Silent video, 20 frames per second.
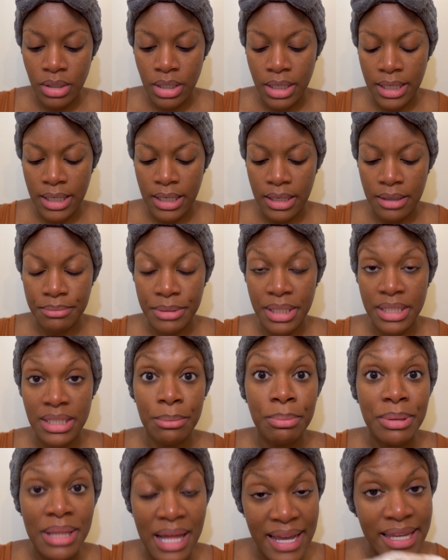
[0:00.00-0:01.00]
and
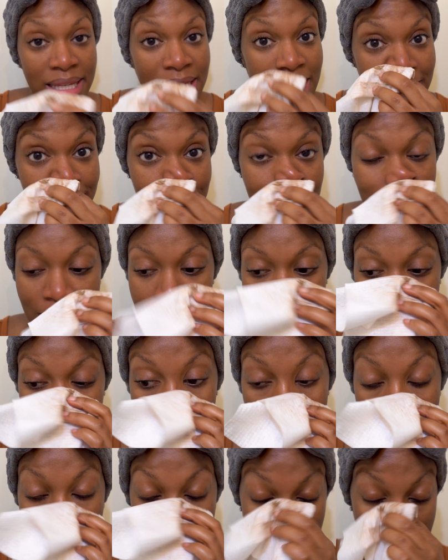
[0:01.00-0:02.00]
apply evenly
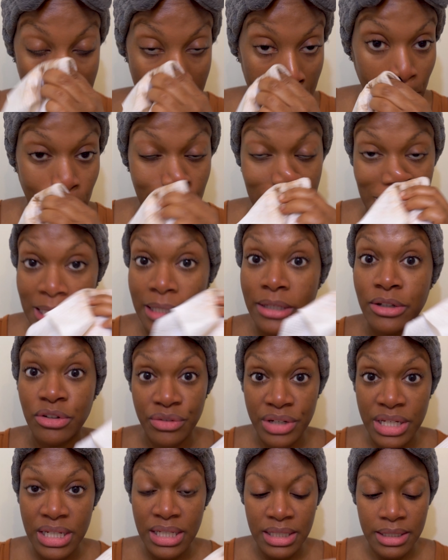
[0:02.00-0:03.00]
with the
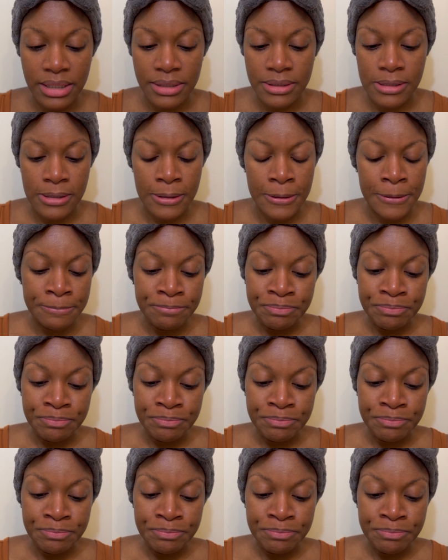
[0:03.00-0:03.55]
ingredients.